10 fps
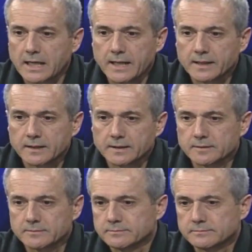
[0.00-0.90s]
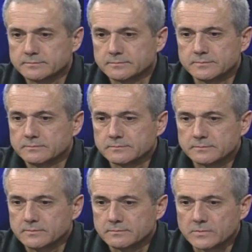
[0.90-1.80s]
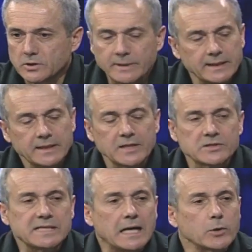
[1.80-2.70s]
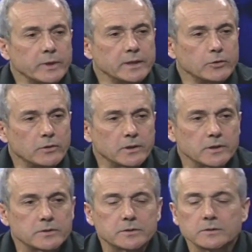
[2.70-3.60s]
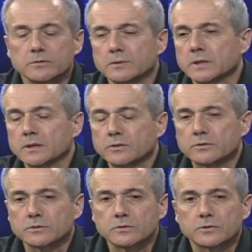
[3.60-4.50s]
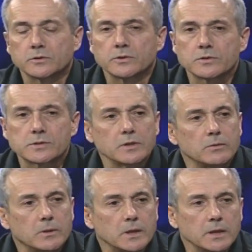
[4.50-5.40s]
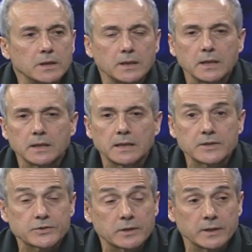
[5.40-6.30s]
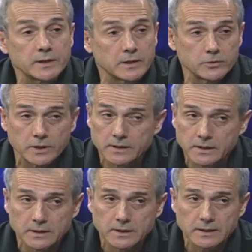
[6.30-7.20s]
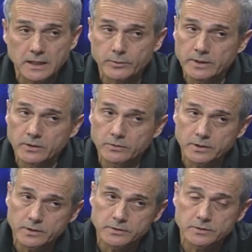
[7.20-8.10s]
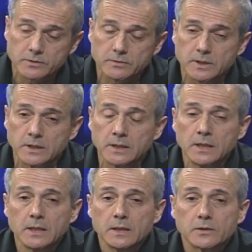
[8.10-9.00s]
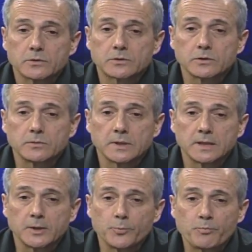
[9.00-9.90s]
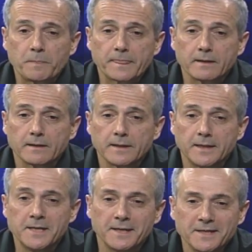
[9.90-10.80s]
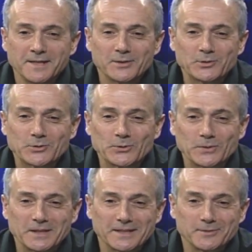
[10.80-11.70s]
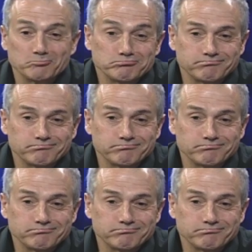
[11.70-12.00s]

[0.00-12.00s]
I, uh, nobody needs Darwin in order to, uh, to, to use the word, and I certainly did not need the Darwin in order to, uh, to, um, uh, to, uh,